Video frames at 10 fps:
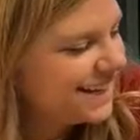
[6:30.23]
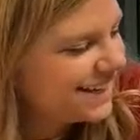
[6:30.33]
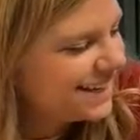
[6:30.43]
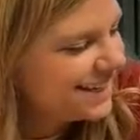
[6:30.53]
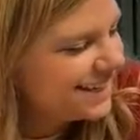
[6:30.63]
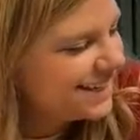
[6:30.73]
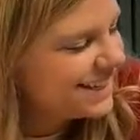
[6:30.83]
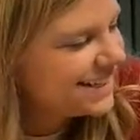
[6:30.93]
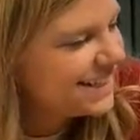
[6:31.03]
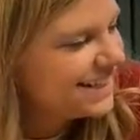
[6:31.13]

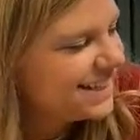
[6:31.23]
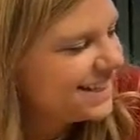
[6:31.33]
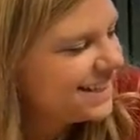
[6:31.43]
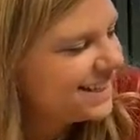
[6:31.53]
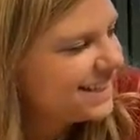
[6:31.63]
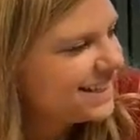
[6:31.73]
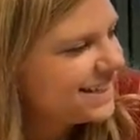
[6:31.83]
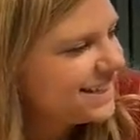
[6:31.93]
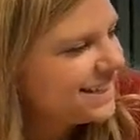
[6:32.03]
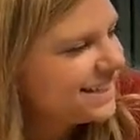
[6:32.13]

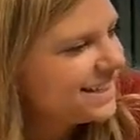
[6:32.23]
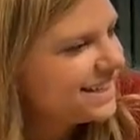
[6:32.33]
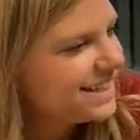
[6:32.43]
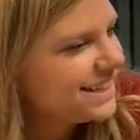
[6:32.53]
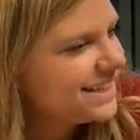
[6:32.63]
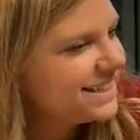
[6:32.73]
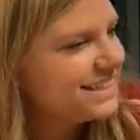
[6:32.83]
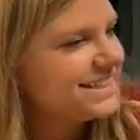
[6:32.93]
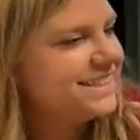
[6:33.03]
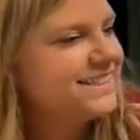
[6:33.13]

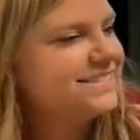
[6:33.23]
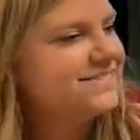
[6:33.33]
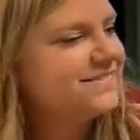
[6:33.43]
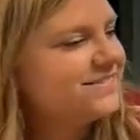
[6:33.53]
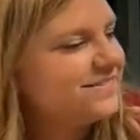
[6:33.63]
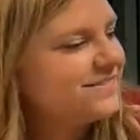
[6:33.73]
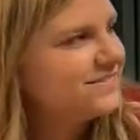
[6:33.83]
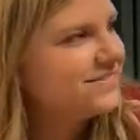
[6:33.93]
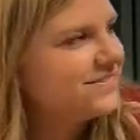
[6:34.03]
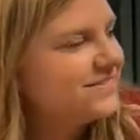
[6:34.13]

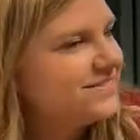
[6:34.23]
This person isn't speaking.